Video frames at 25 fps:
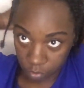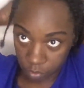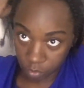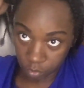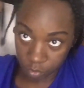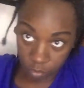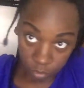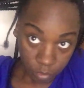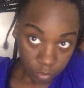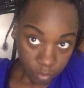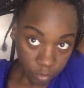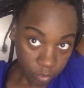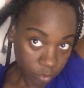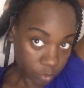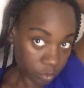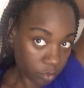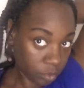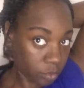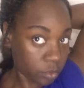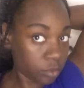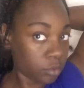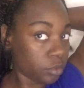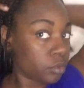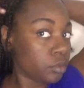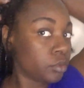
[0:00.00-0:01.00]
which is
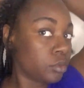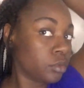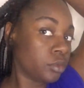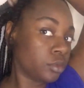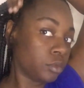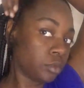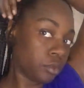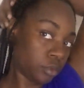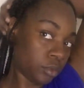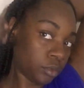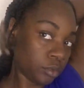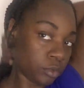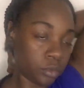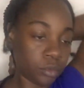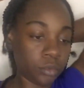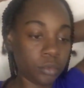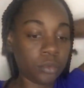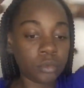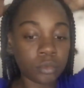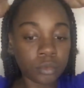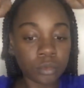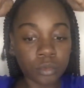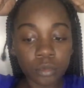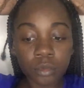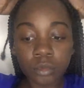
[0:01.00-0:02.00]
sometimes how I
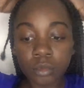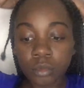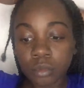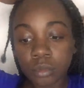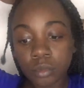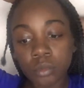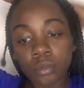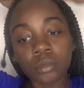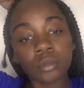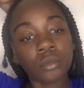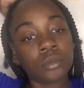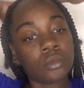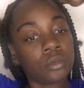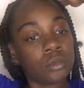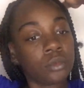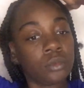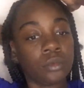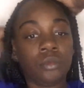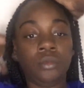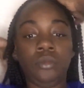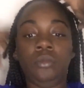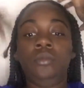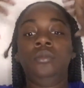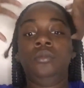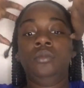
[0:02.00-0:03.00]
decide to wear my
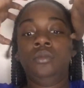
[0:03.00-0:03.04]
hair.